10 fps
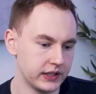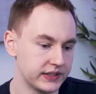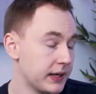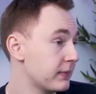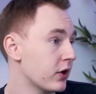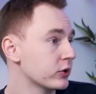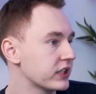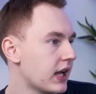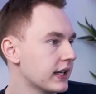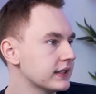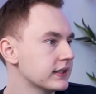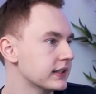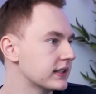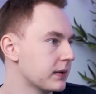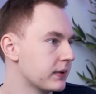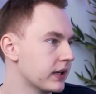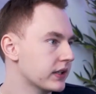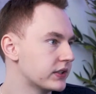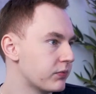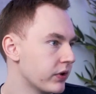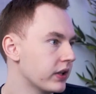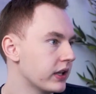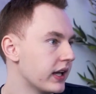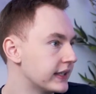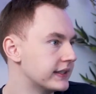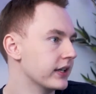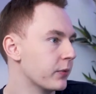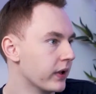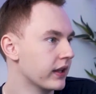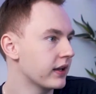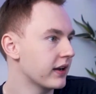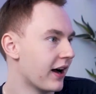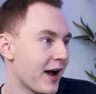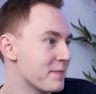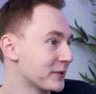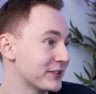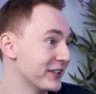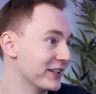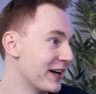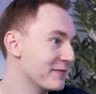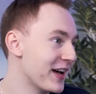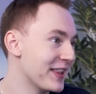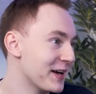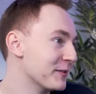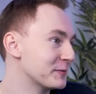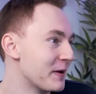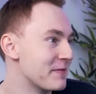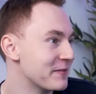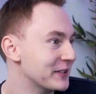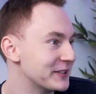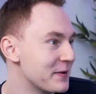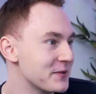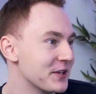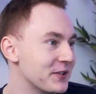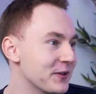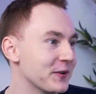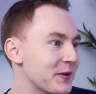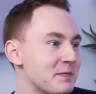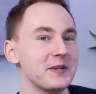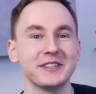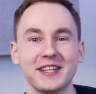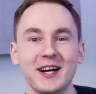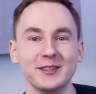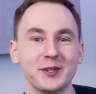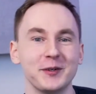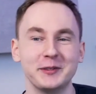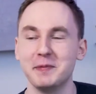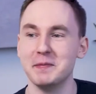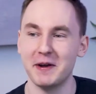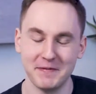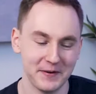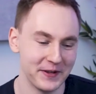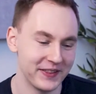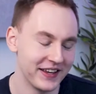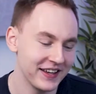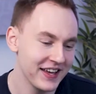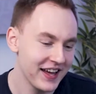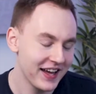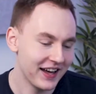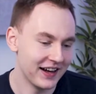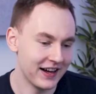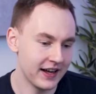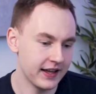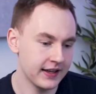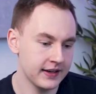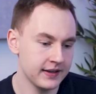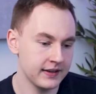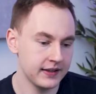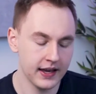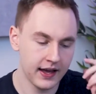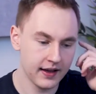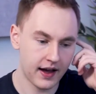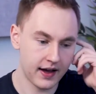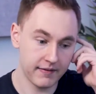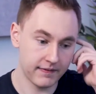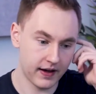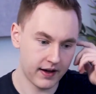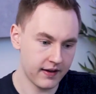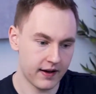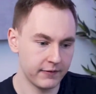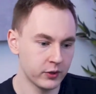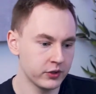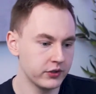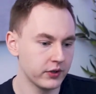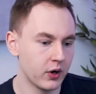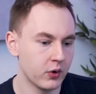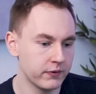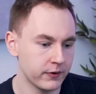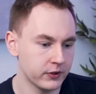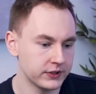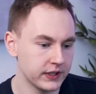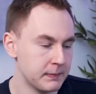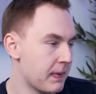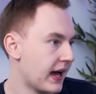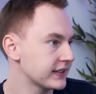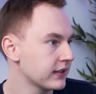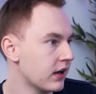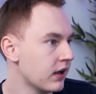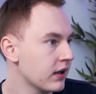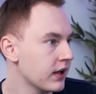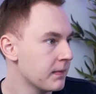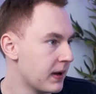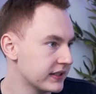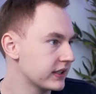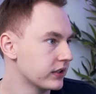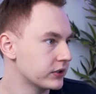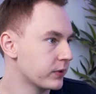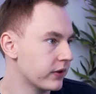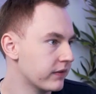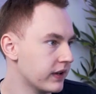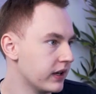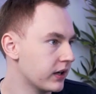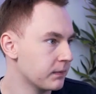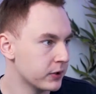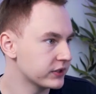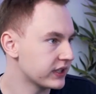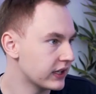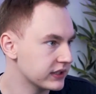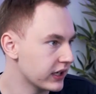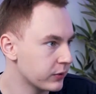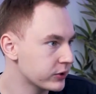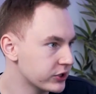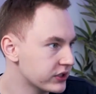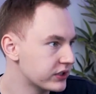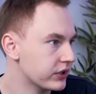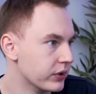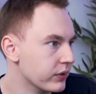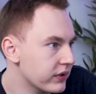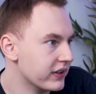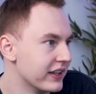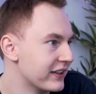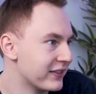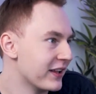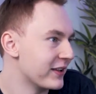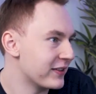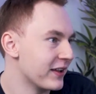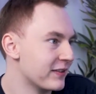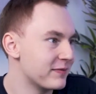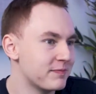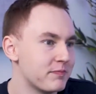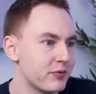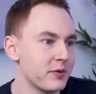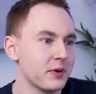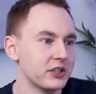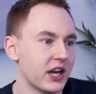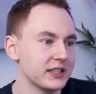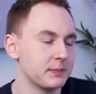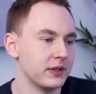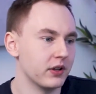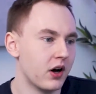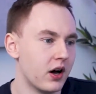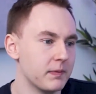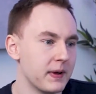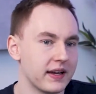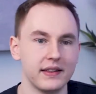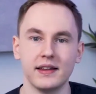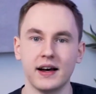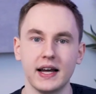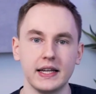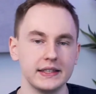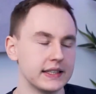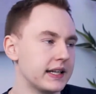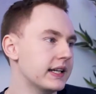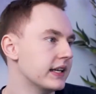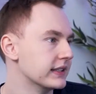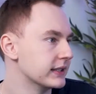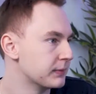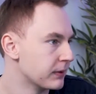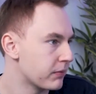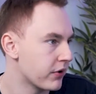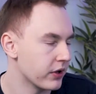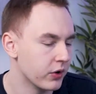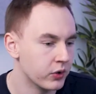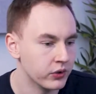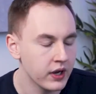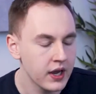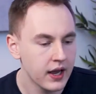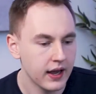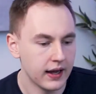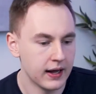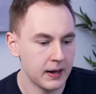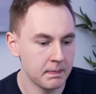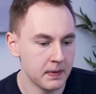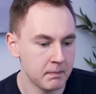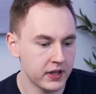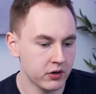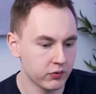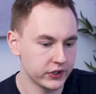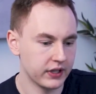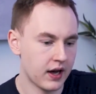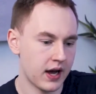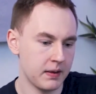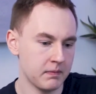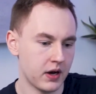skip those classes, and some kids really like stick with it. I personally love that. That was my favorite subject. Computer science always been my favorite thing. And yeah, I've learned to code first in Pascal. Pascal is one of the computer science languages, like that pretty much has been taught back in the 90s and 80s. It's been pretty old. But then over time...